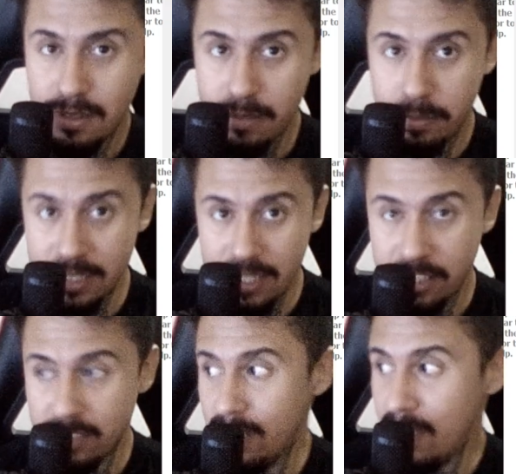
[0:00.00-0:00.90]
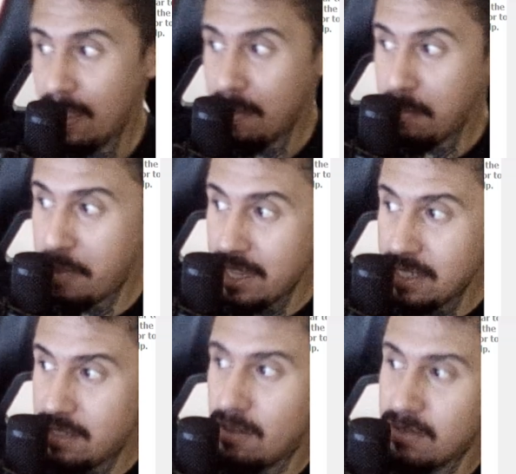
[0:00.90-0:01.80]
pay attention,
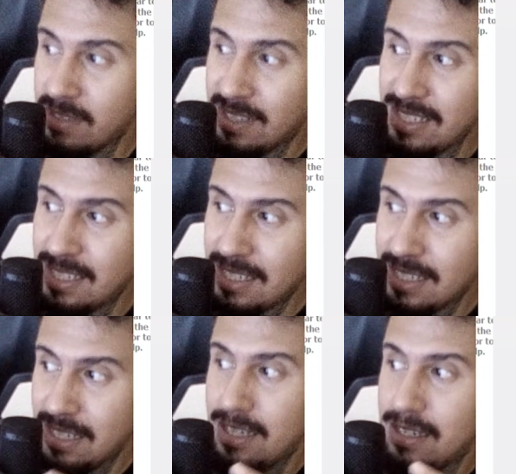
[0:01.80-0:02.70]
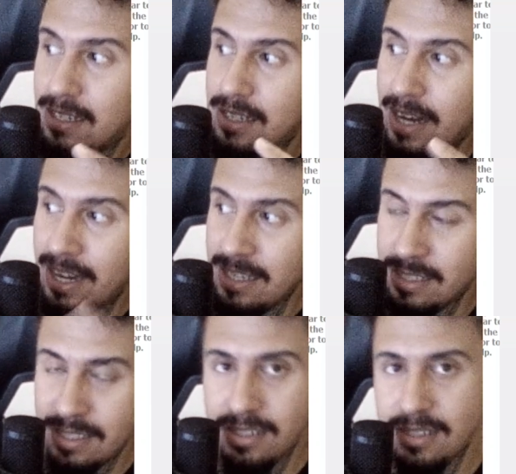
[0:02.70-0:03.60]
based on these
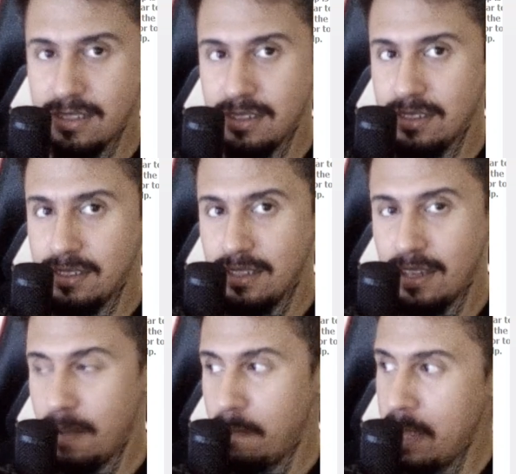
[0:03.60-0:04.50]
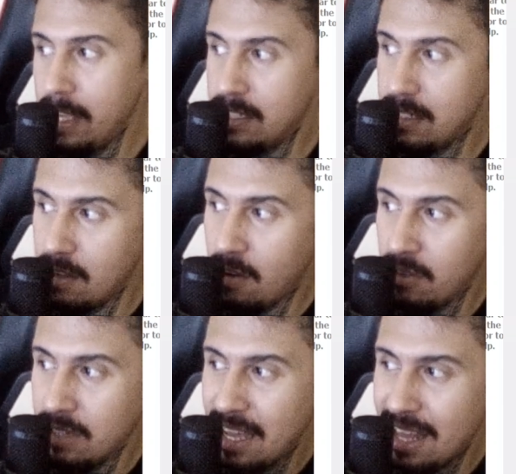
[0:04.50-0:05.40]
IDs, based
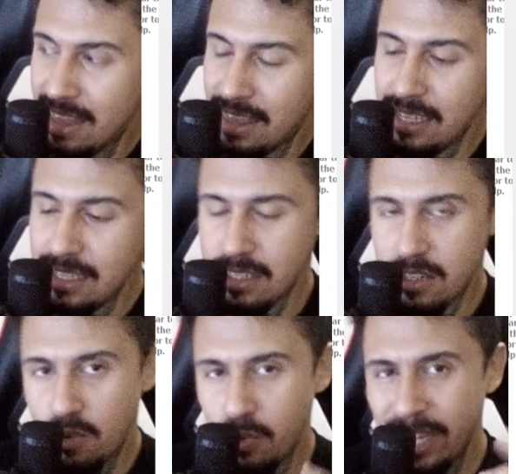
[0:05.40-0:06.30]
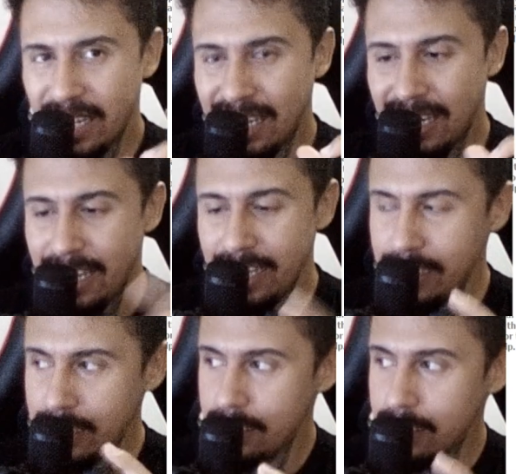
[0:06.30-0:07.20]
on this
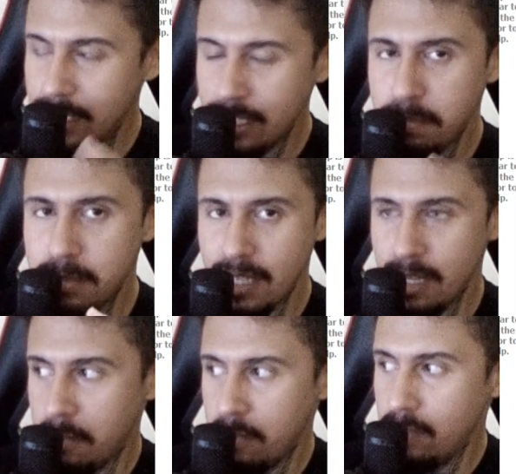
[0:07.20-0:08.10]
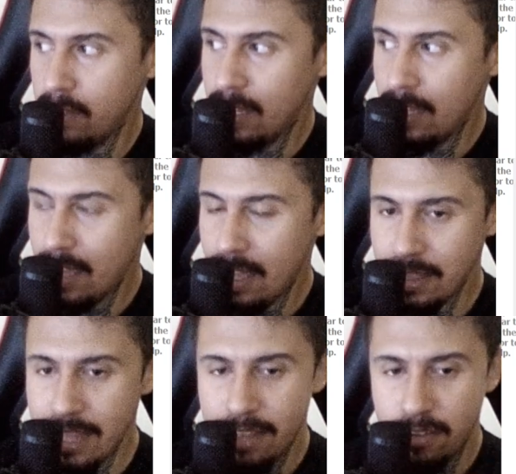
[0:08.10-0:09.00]
relationship table
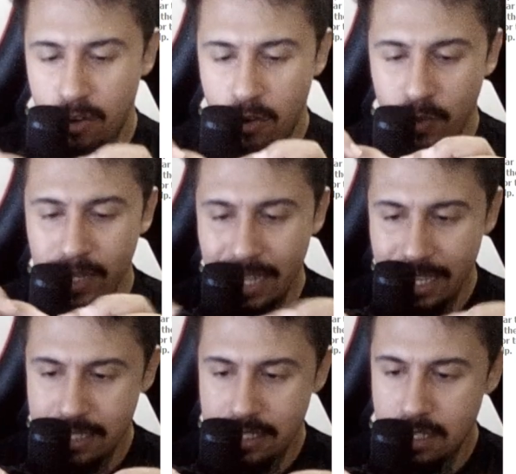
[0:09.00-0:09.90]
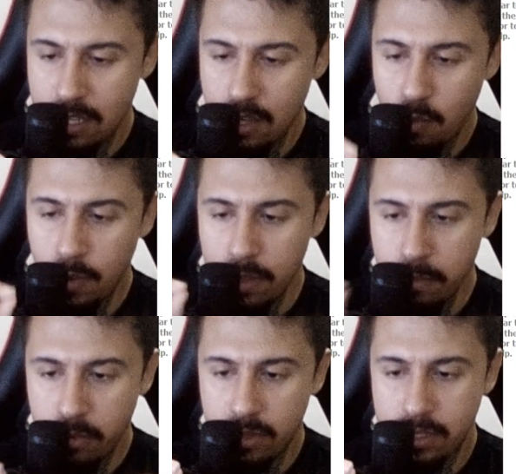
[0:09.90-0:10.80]
that relates one
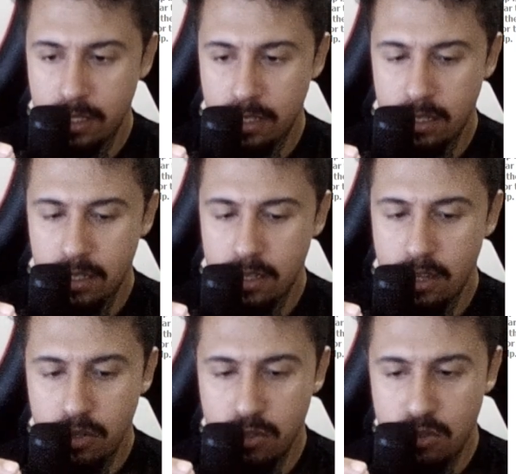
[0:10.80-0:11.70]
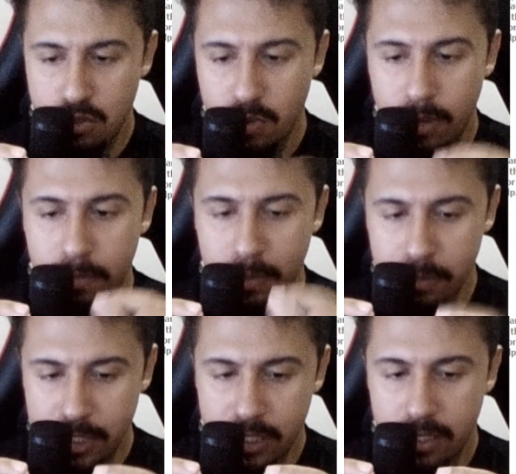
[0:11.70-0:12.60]
book to a
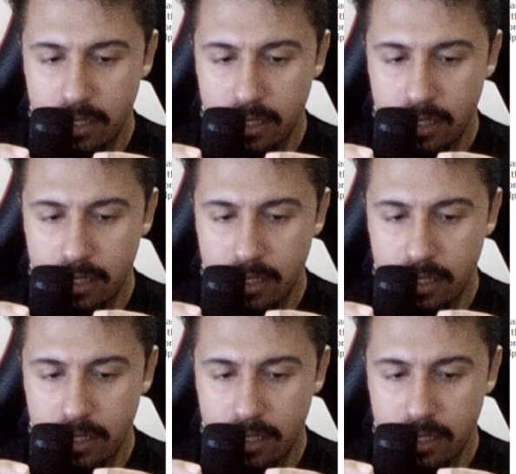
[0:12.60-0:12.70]
publisher